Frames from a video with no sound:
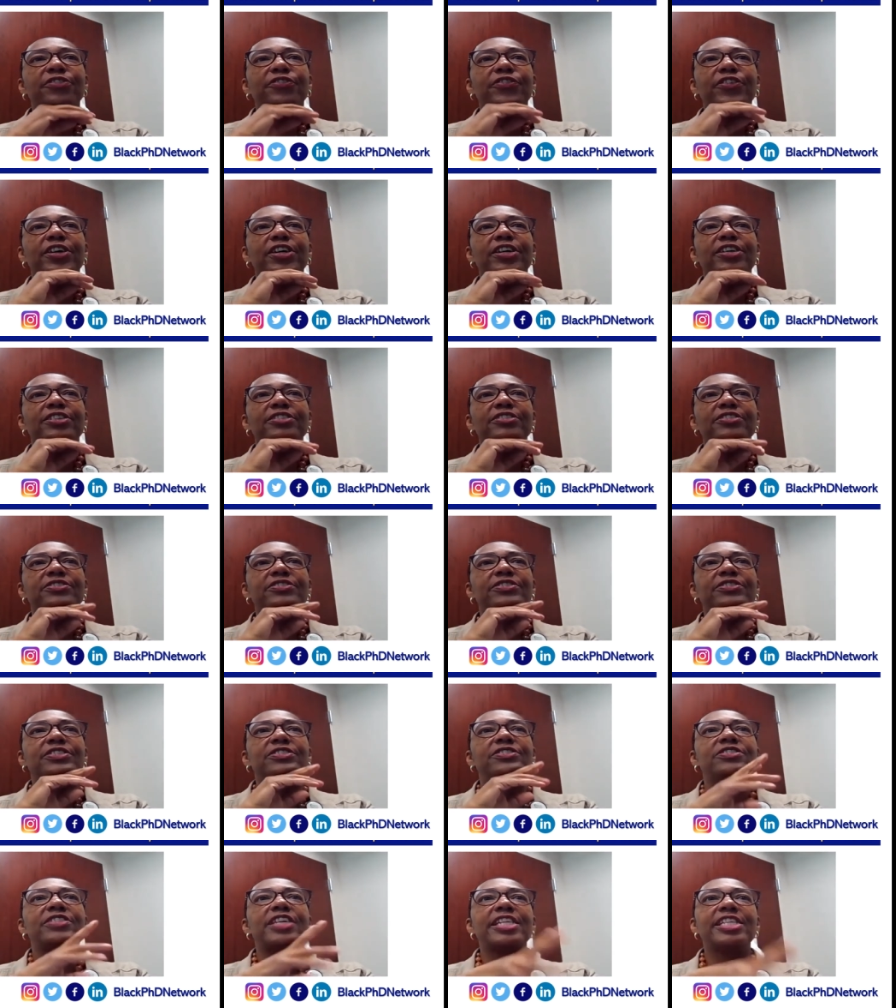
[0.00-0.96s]
it
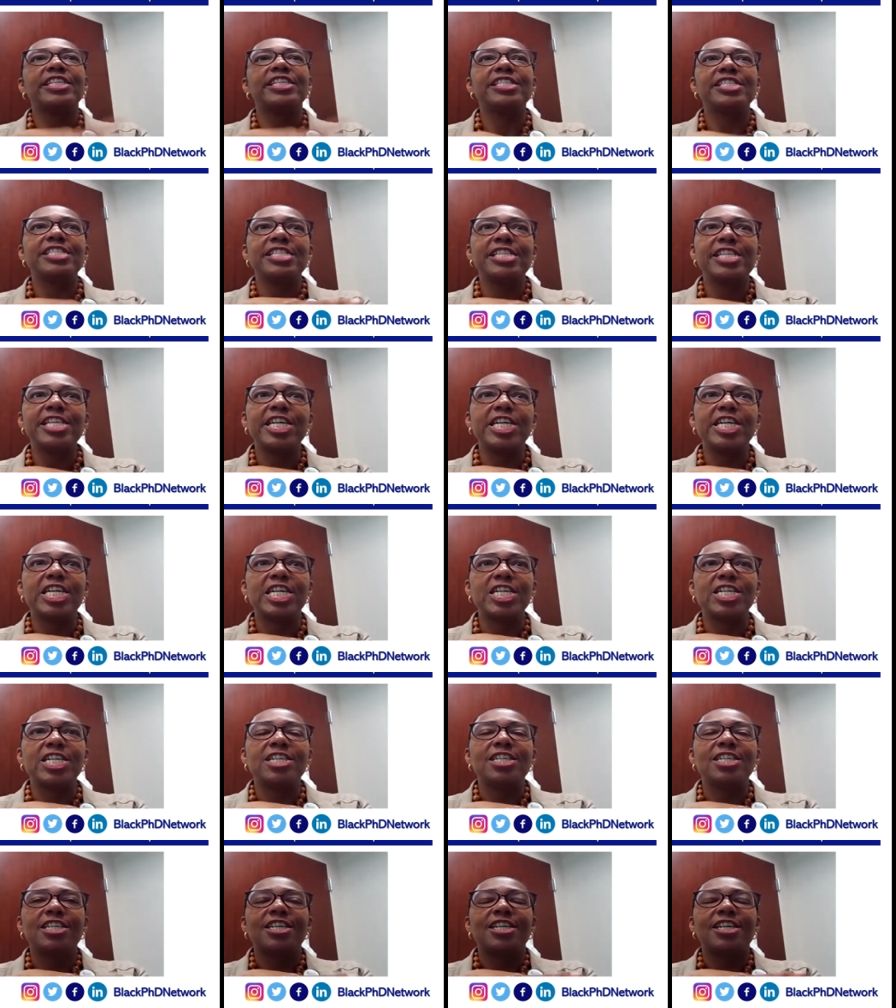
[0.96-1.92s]
was the second
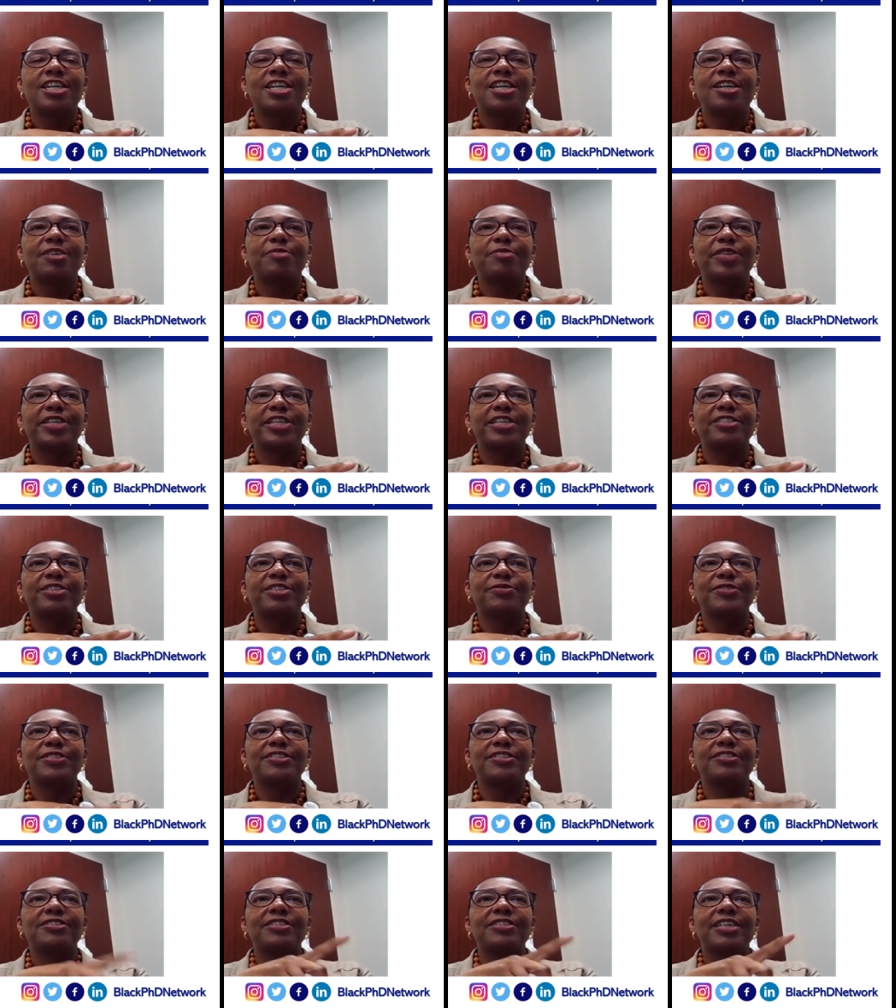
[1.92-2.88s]
year um, because it
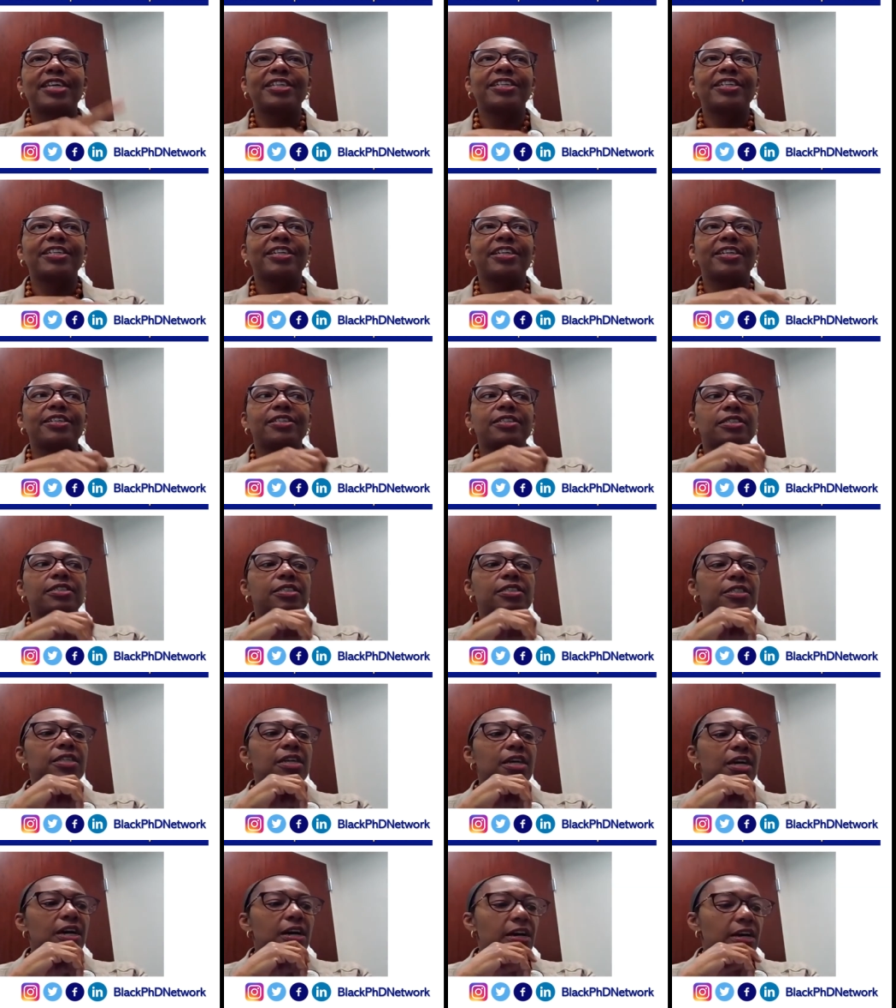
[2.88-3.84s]
was the second
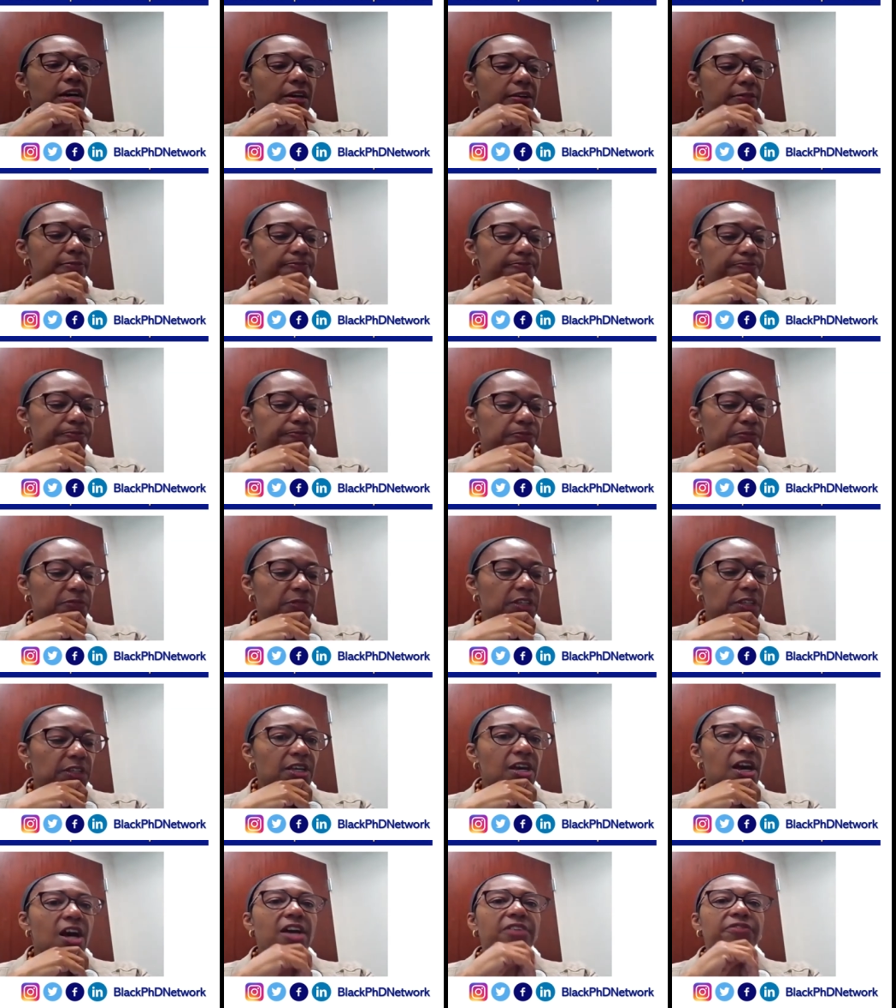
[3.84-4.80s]
um,
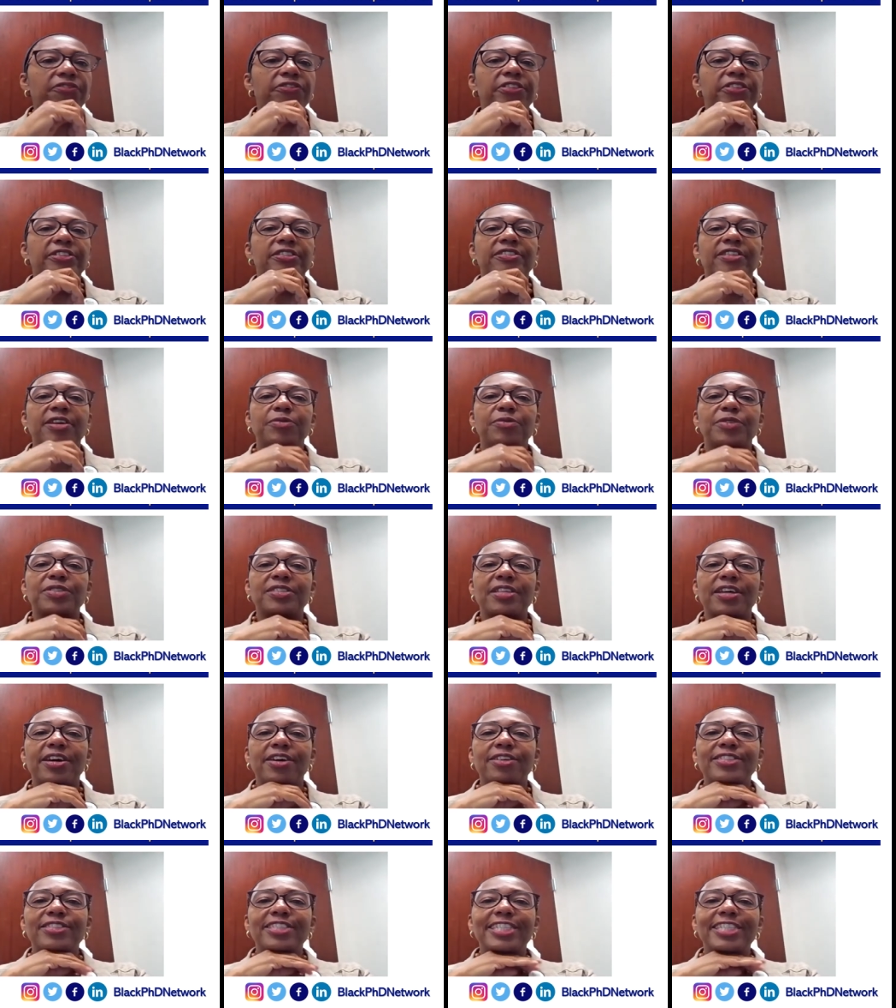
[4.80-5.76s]
conference that was
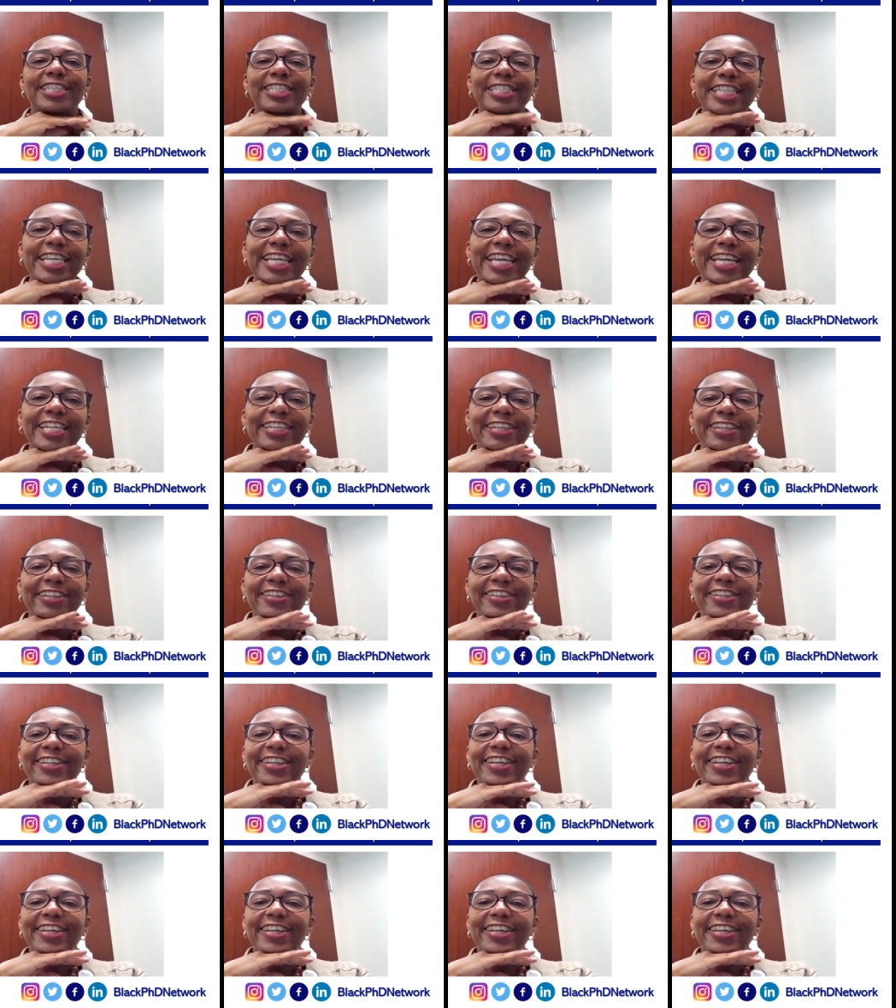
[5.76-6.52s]
held in Atlanta.